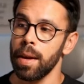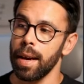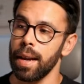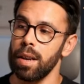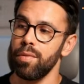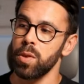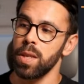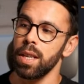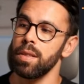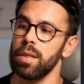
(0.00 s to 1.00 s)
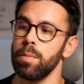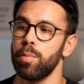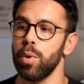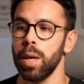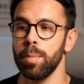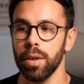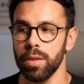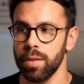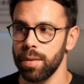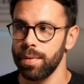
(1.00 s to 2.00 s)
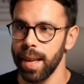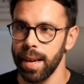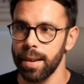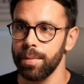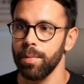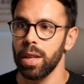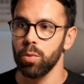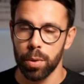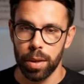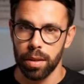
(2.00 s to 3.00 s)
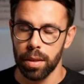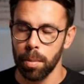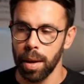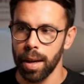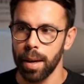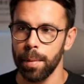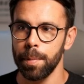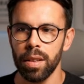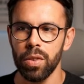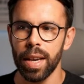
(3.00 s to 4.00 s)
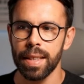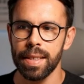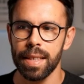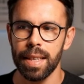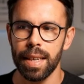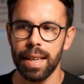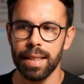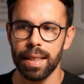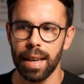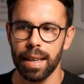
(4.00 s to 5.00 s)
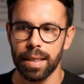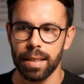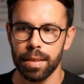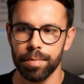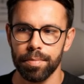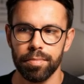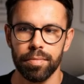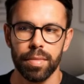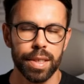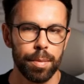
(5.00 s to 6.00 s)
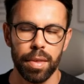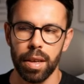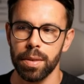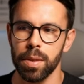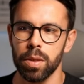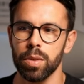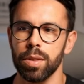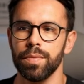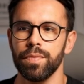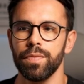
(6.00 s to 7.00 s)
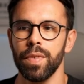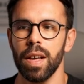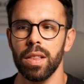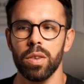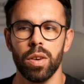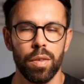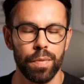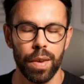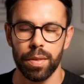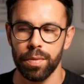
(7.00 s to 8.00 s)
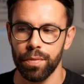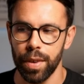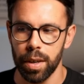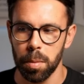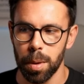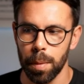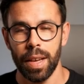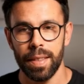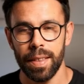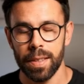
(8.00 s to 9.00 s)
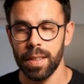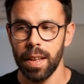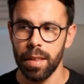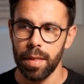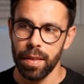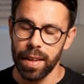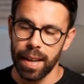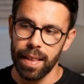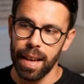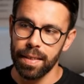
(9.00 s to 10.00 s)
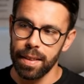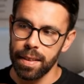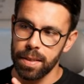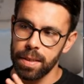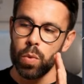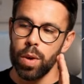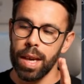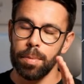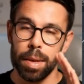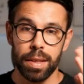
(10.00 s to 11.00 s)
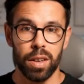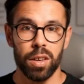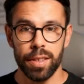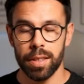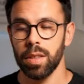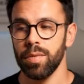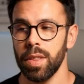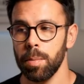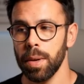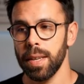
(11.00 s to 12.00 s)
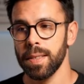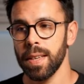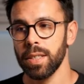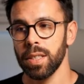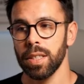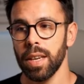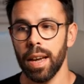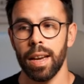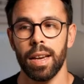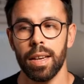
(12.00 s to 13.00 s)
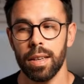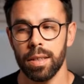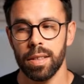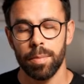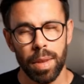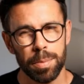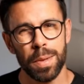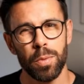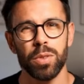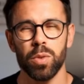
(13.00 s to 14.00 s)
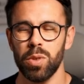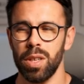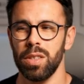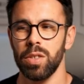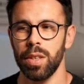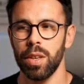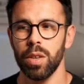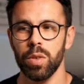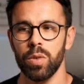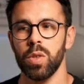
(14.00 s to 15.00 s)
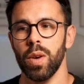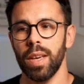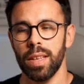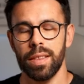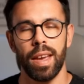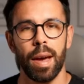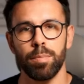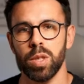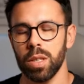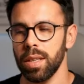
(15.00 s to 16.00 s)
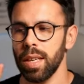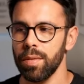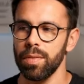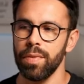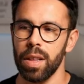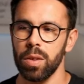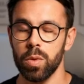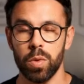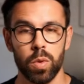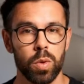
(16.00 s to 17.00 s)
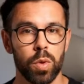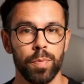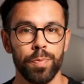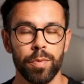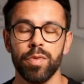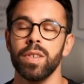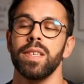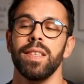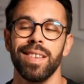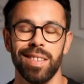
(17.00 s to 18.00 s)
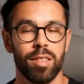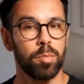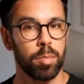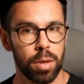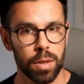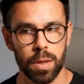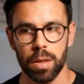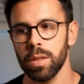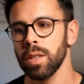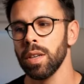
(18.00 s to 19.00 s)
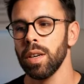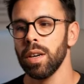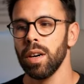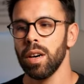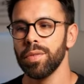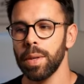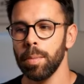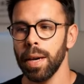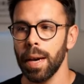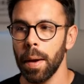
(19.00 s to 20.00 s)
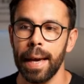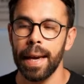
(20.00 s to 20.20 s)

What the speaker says: And if you set the breakpoint there and we run the debugger, you can see inline the same thing, so the value of that variable. And there's another thing that I like, that is we can be in the context of a debugging session, and sometimes I want to change the code so I can capture a given value to facilitate the process of debugging.